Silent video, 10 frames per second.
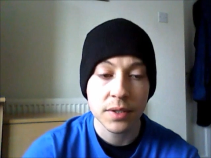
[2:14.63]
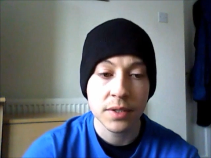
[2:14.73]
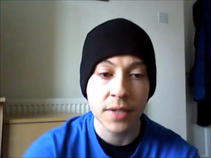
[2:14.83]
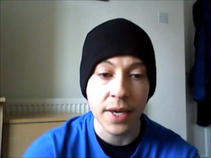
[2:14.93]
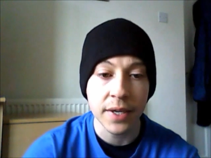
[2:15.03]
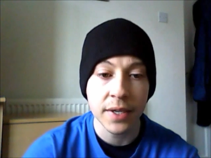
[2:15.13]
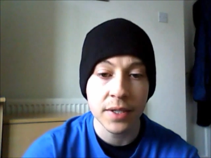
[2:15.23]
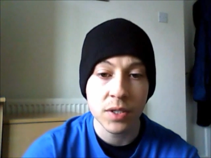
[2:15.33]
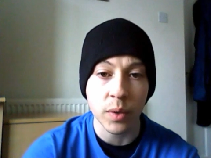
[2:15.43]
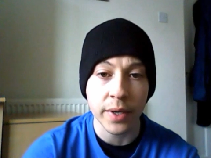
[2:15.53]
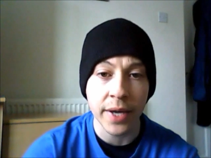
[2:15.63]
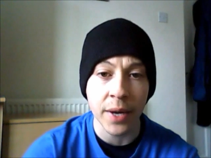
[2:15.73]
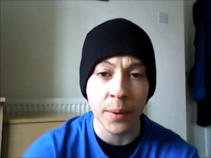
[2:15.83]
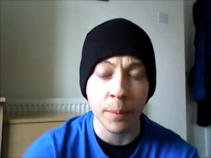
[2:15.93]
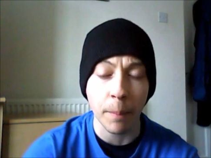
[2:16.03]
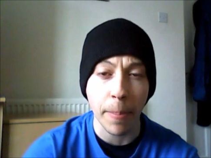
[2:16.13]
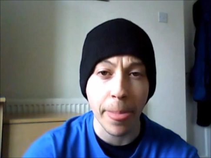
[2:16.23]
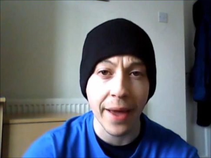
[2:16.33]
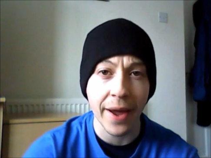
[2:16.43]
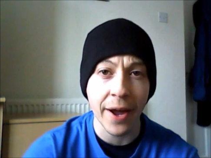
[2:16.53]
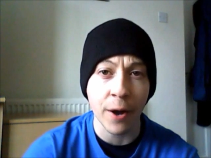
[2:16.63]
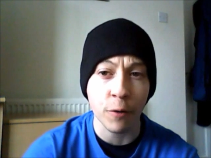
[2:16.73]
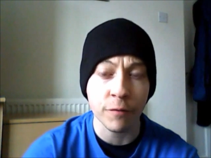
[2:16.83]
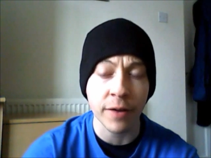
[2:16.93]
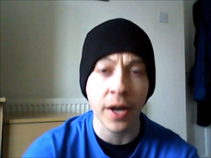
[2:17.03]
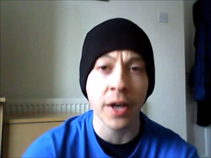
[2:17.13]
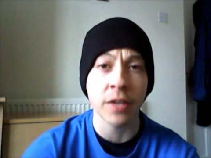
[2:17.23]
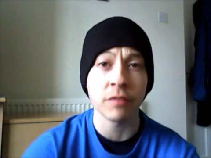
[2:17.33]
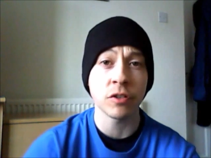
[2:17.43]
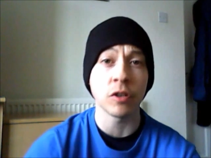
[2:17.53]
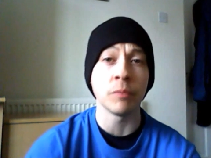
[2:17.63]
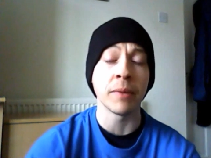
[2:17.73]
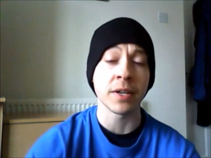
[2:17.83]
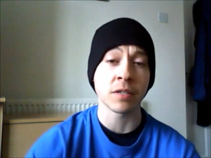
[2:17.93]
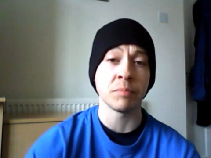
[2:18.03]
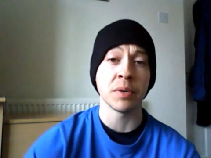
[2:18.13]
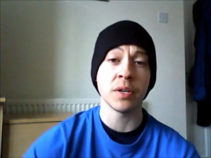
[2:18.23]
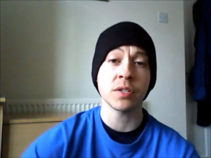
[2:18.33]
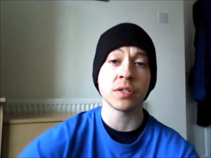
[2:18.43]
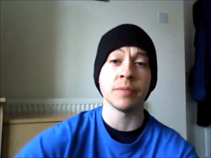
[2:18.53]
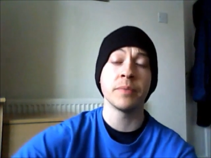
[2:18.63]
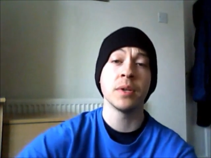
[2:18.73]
take into account how far you've come as a person